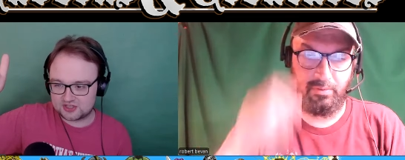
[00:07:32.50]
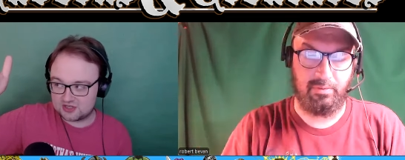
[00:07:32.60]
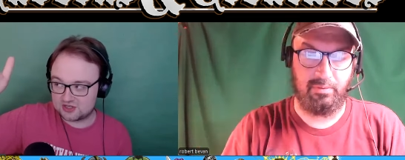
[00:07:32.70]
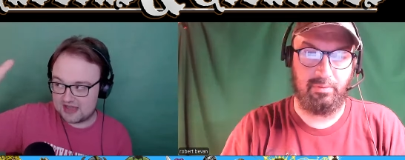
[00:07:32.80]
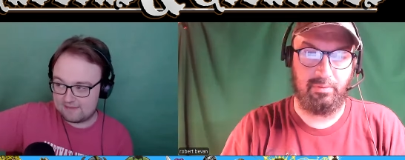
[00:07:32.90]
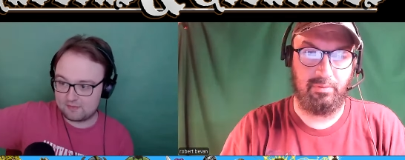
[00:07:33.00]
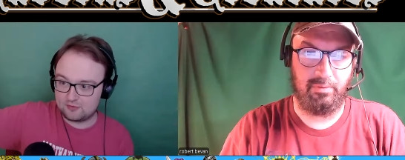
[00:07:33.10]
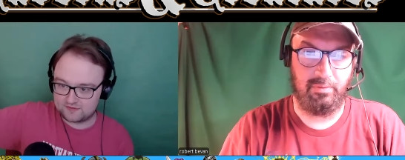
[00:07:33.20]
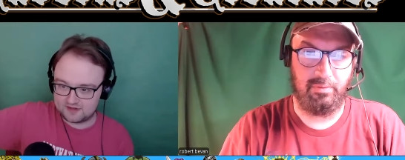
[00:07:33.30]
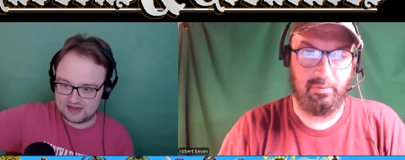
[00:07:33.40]
Speaker 1: they took the epic
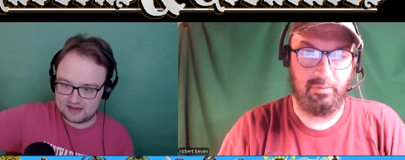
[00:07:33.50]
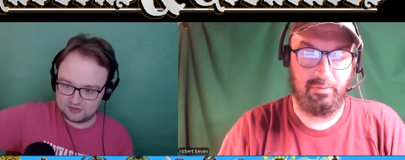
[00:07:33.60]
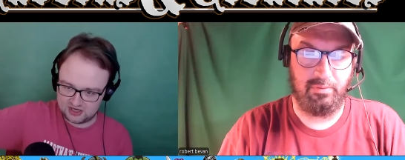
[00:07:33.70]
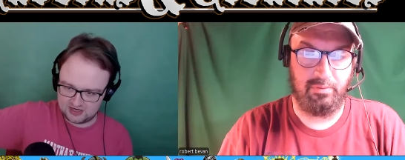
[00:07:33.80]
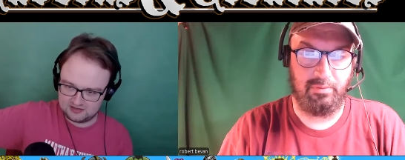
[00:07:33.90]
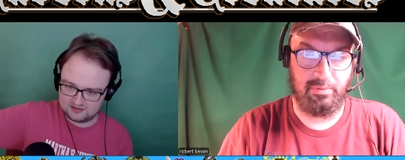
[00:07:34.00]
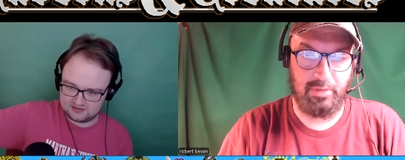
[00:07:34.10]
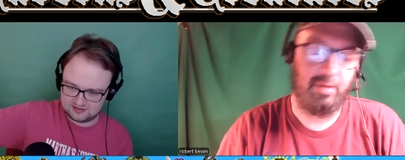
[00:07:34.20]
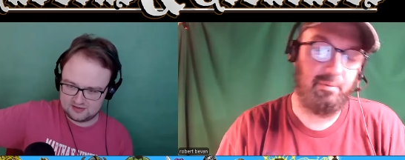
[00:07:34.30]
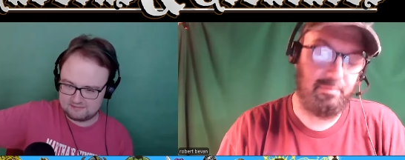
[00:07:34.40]
boons for the DMG,
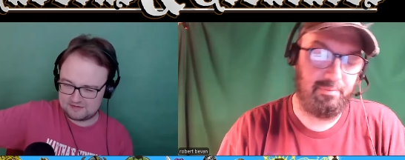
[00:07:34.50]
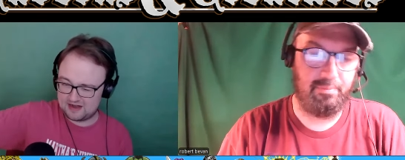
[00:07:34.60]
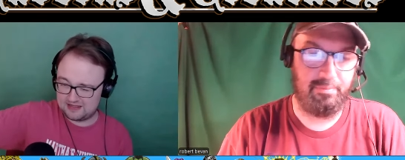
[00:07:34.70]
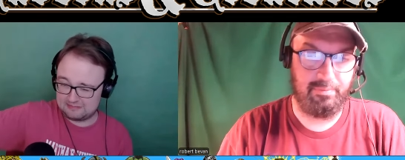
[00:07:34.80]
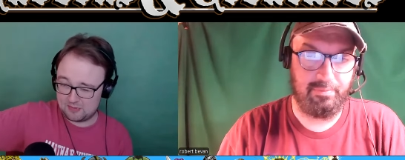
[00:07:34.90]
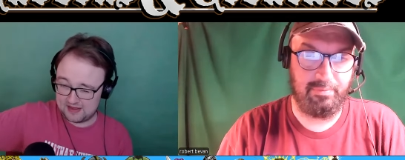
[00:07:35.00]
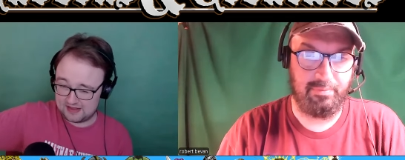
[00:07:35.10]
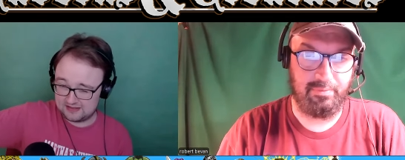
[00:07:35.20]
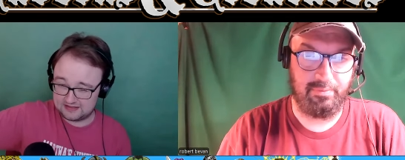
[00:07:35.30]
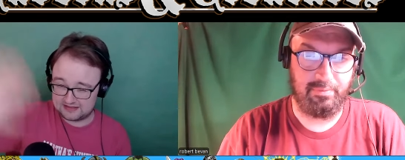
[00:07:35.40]
yeah. updated them a
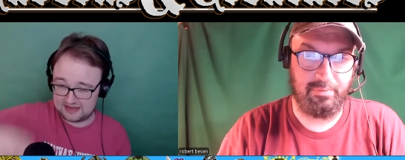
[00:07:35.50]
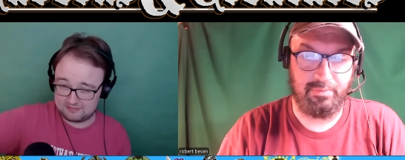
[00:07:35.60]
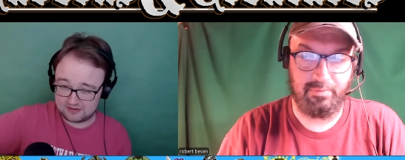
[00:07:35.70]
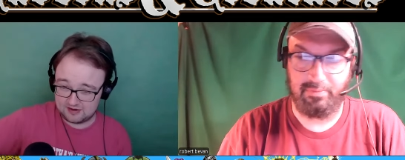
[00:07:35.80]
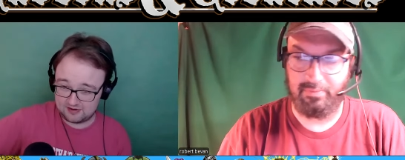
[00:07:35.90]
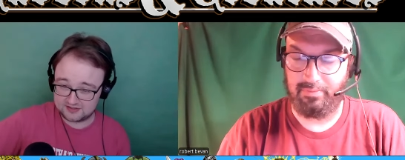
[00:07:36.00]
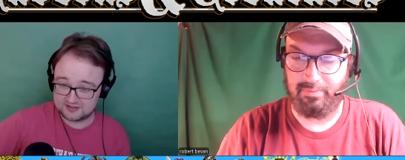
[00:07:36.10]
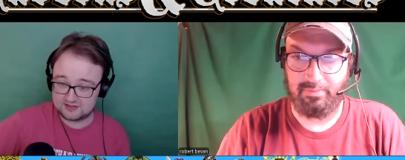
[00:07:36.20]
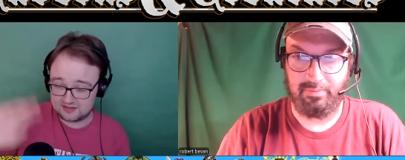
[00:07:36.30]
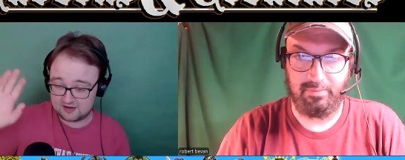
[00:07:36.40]
bit, and then slammed them here
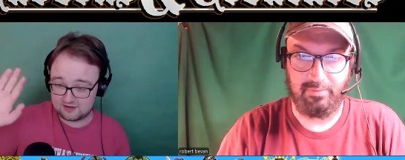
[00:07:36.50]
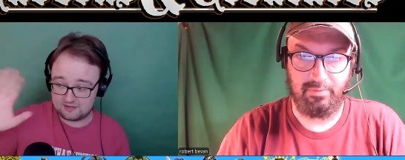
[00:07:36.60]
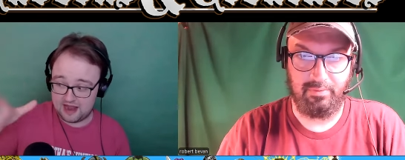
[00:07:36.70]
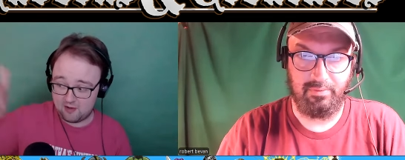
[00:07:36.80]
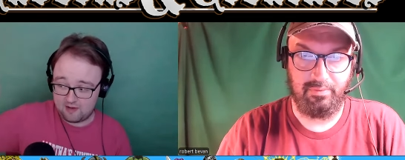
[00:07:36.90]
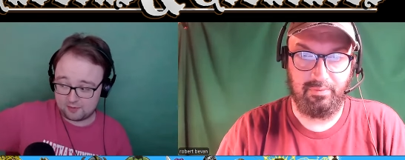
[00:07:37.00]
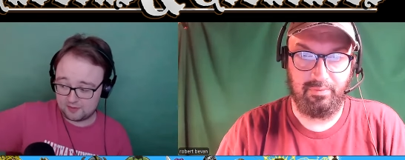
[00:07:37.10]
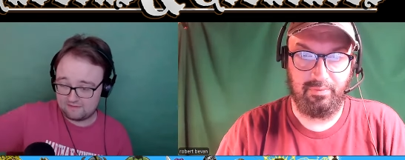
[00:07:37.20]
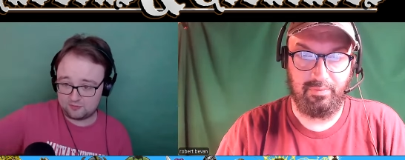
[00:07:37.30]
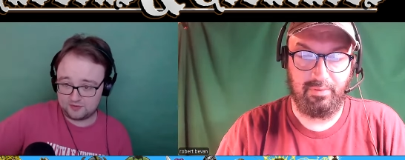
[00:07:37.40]
as their how upper
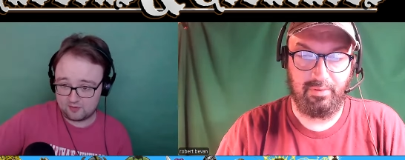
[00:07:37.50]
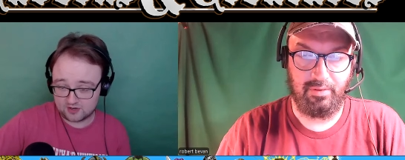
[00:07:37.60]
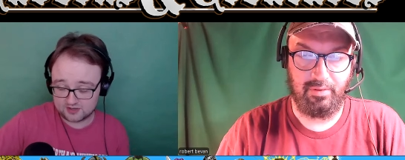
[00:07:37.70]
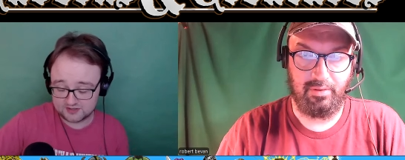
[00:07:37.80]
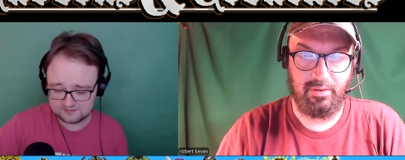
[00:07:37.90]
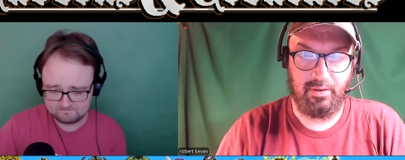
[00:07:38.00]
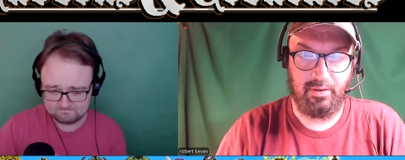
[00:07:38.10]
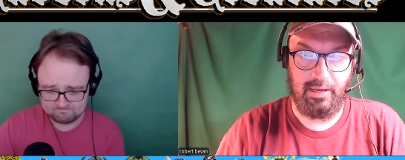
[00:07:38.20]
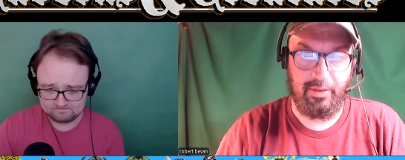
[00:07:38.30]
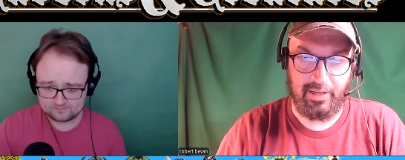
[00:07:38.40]
level play works.
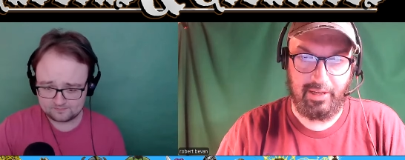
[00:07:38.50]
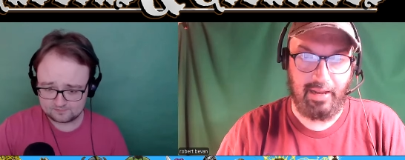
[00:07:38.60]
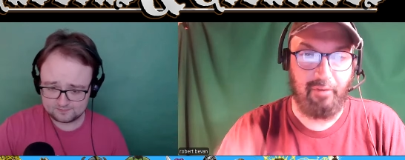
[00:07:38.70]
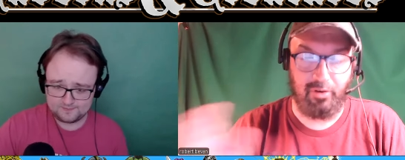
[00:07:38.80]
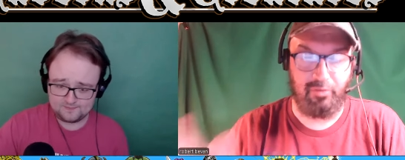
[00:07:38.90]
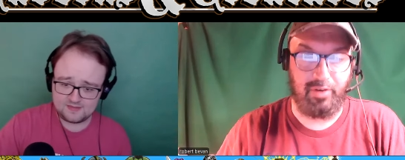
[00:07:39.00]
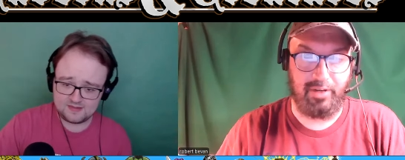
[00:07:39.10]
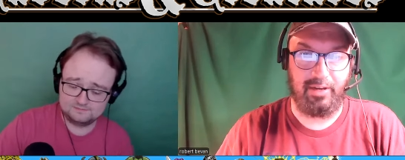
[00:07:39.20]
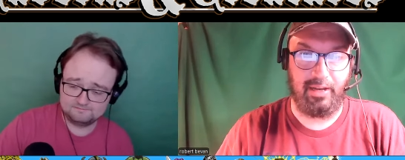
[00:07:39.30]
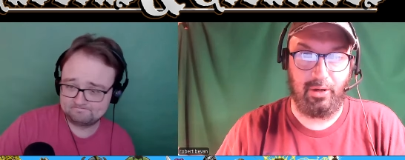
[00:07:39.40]
Speaker 2: And I think every
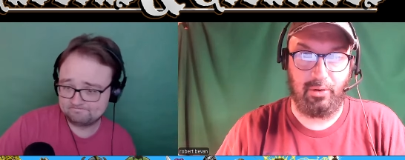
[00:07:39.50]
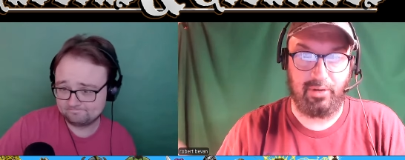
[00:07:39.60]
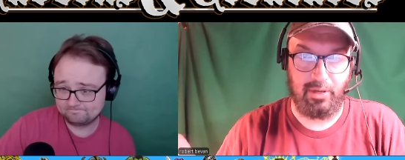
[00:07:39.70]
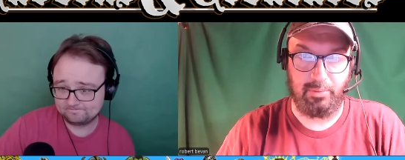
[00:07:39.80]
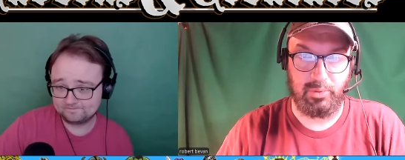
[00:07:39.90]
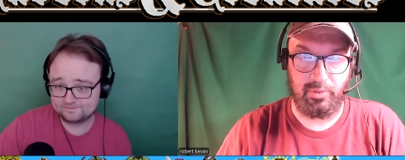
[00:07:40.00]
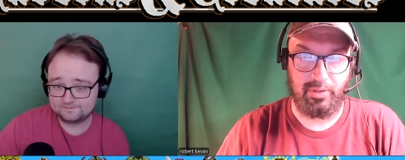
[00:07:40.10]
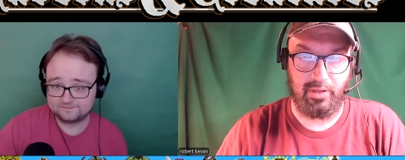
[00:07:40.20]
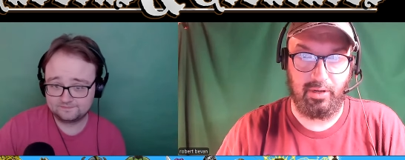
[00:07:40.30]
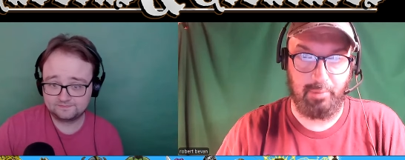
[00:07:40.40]
feat now
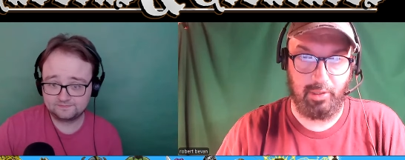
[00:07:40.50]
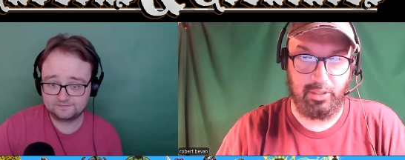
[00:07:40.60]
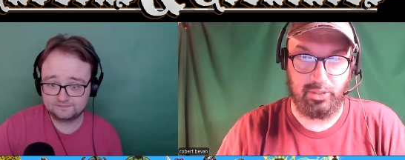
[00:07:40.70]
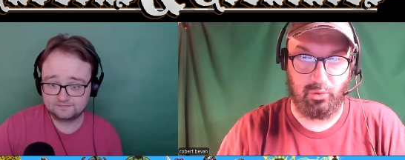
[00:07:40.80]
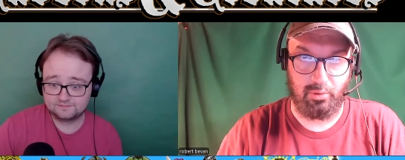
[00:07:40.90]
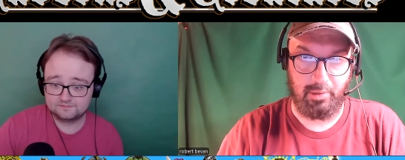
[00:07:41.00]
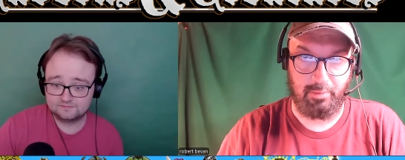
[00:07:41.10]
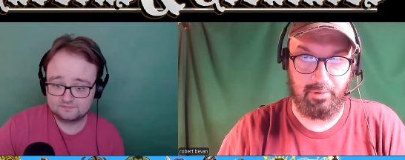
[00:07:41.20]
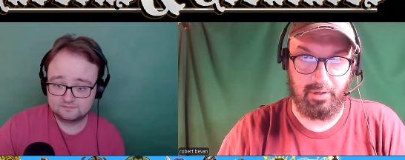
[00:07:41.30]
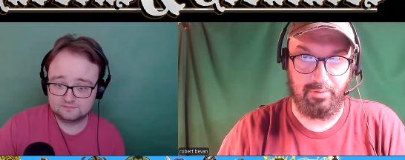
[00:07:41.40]
comes with an ability
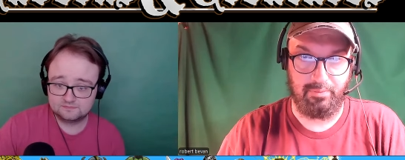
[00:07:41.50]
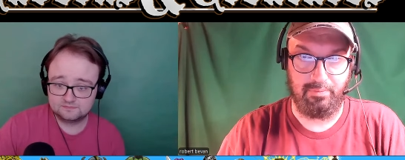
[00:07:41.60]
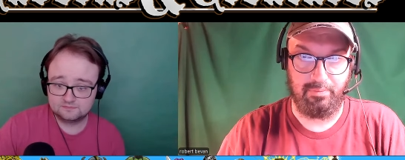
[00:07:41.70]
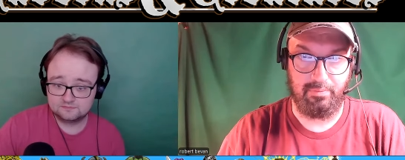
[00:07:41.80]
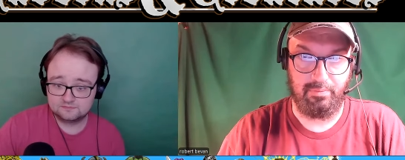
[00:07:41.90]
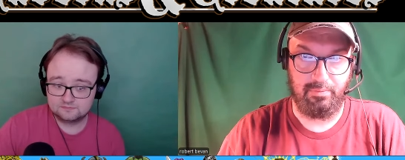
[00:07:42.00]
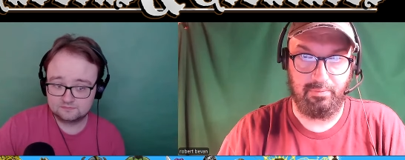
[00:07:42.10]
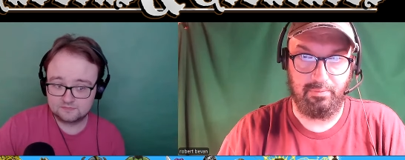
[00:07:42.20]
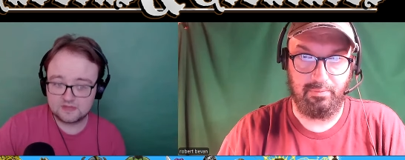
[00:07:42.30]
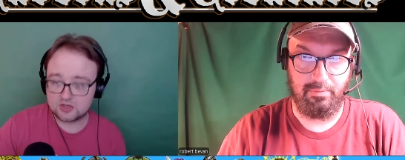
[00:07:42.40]
score bump, right?
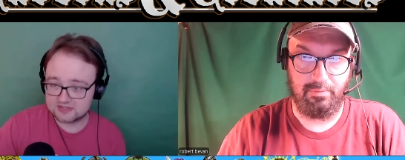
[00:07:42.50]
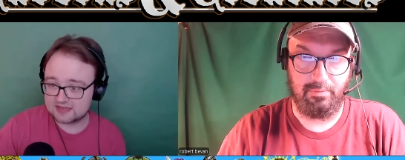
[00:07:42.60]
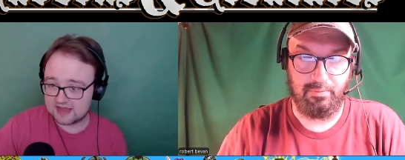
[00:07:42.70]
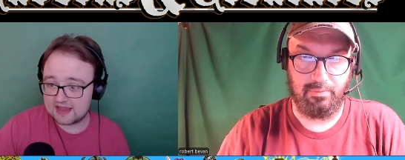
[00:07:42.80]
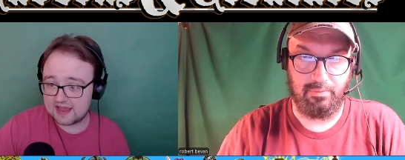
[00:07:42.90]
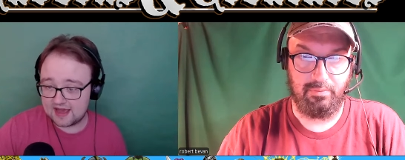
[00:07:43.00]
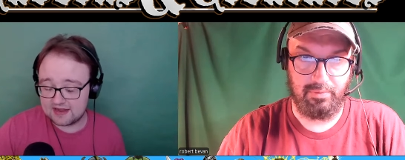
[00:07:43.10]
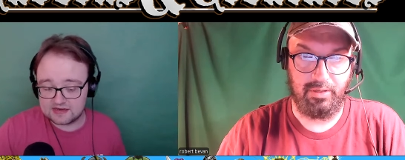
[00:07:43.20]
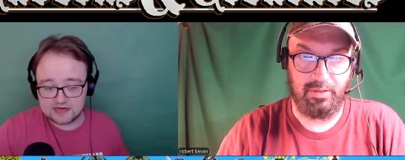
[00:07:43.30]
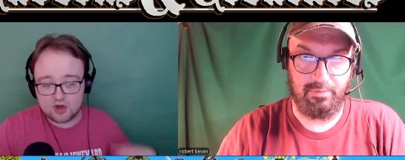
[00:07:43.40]
Speaker 1: It looks like that, yeah.
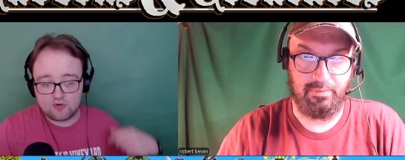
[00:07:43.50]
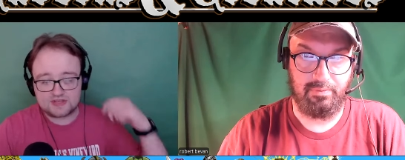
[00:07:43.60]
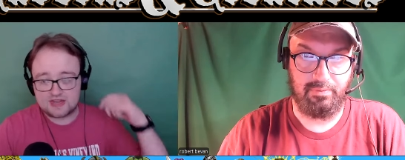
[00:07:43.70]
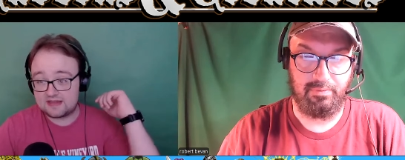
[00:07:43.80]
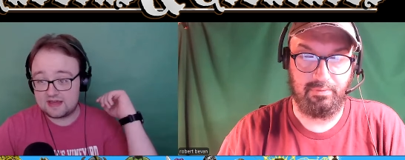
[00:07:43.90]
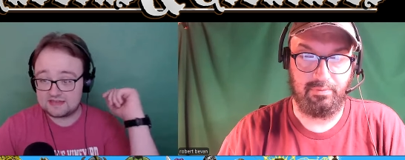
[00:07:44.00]
I didn't notice any that